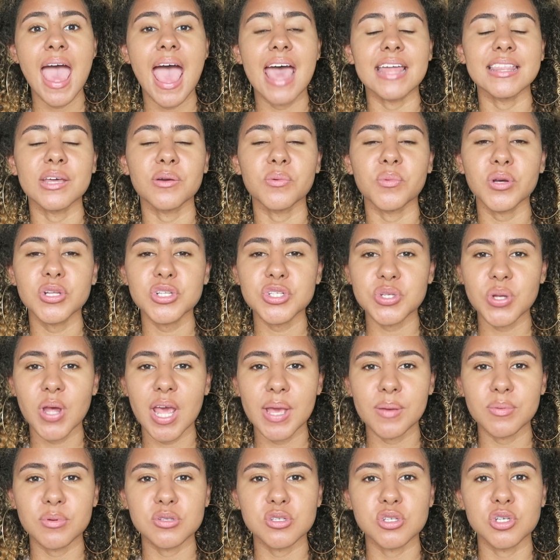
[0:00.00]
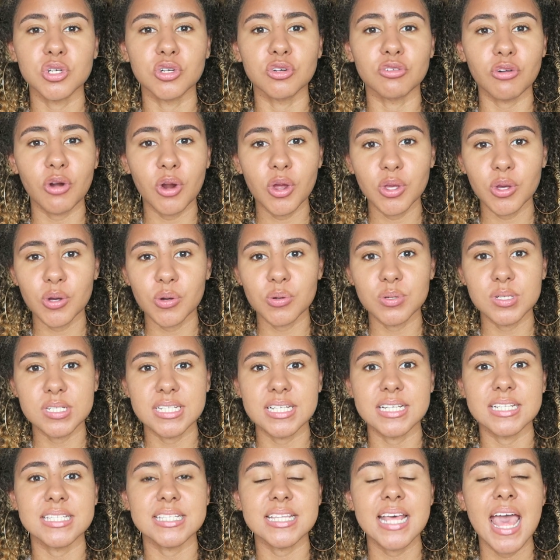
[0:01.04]
And then once you're able to grow your
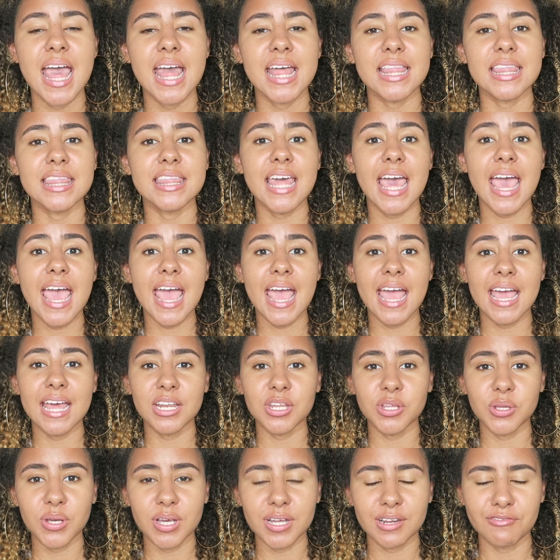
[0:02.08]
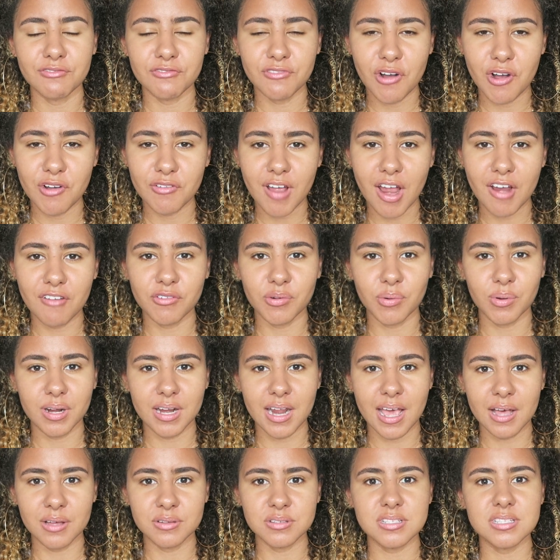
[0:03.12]
audience, then you can involve
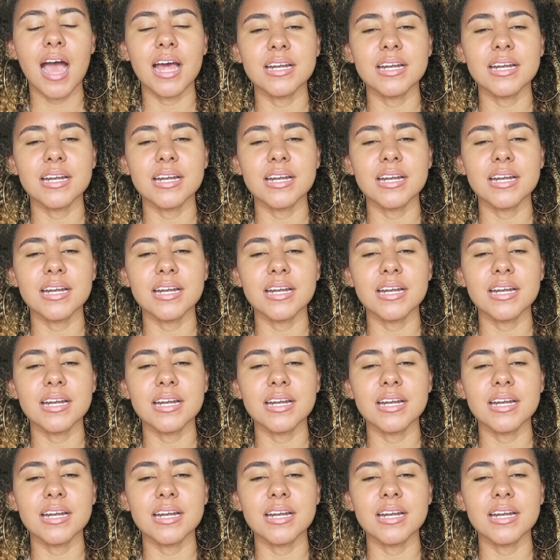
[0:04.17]
everyone else.